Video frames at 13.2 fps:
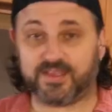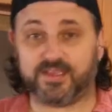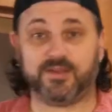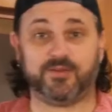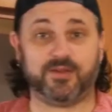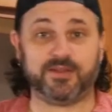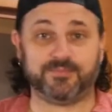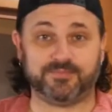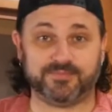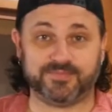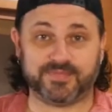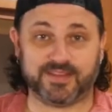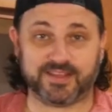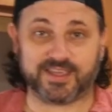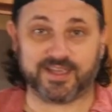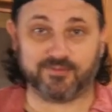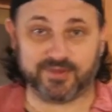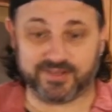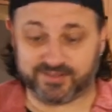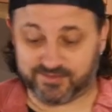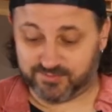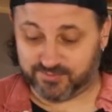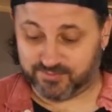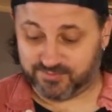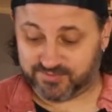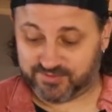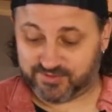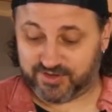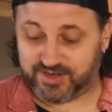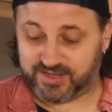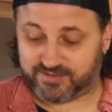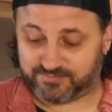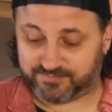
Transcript: Alright, can't wait to try it.